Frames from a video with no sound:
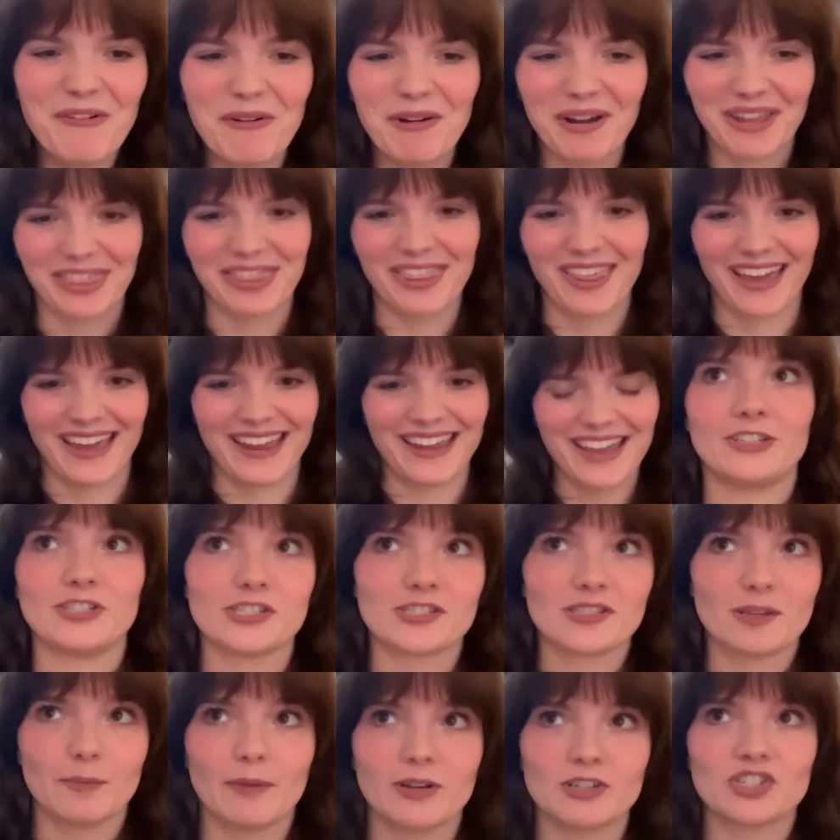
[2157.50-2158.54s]
with like
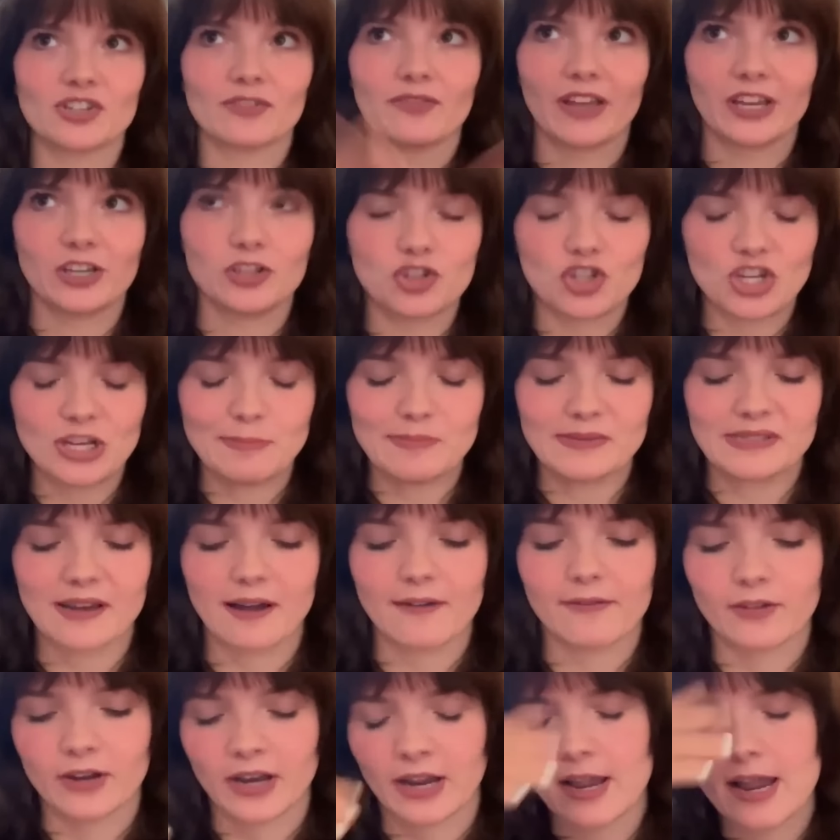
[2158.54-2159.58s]
just a bunch of like cheap
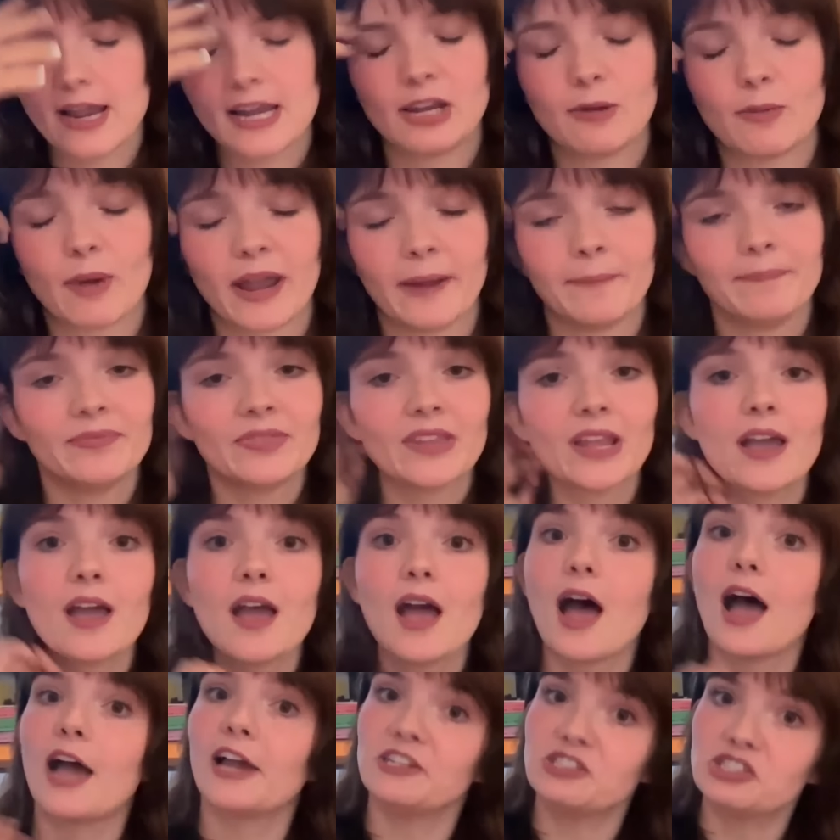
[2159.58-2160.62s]
stuff in it. Anyway,
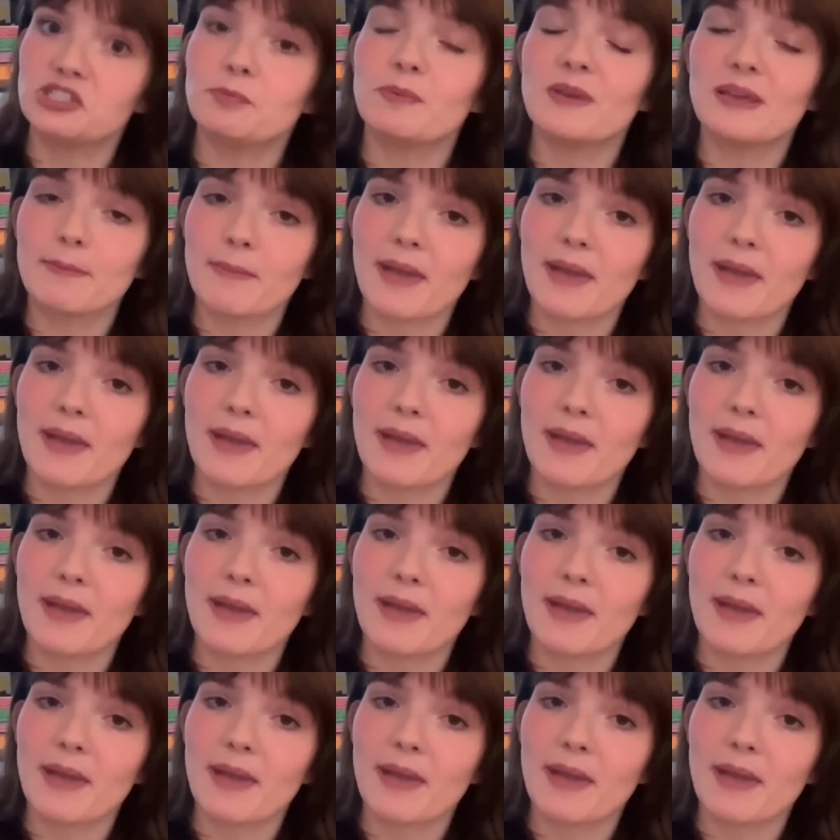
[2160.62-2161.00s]
I used to be a